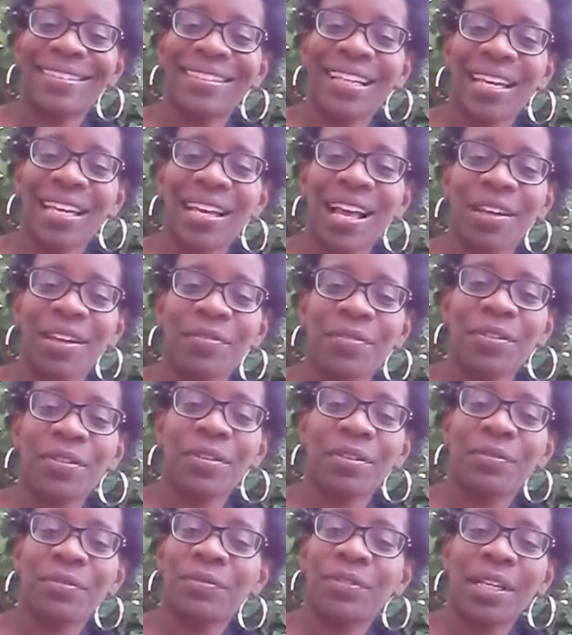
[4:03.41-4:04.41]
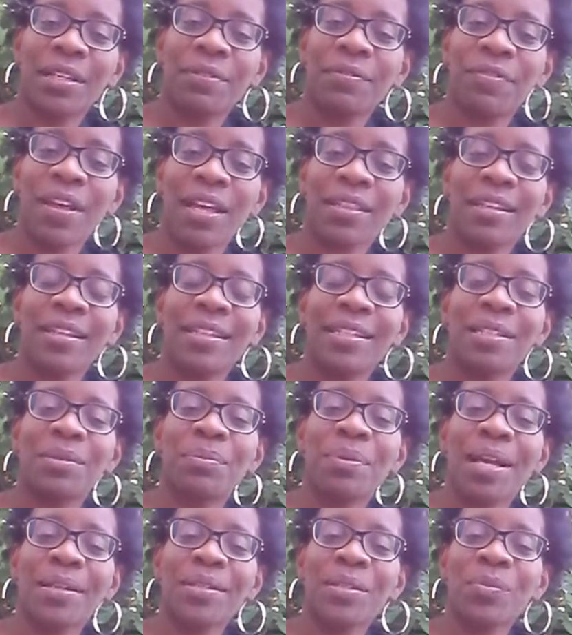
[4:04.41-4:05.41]
thank God for that fact that he
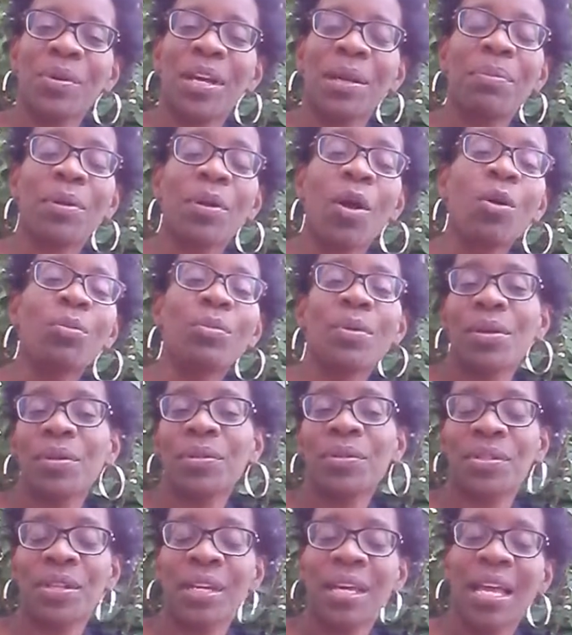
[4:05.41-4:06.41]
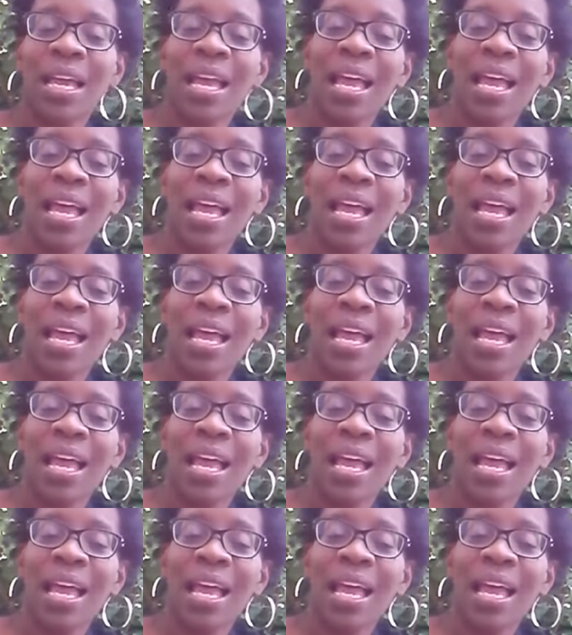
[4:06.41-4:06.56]
didn't pass away, but almost.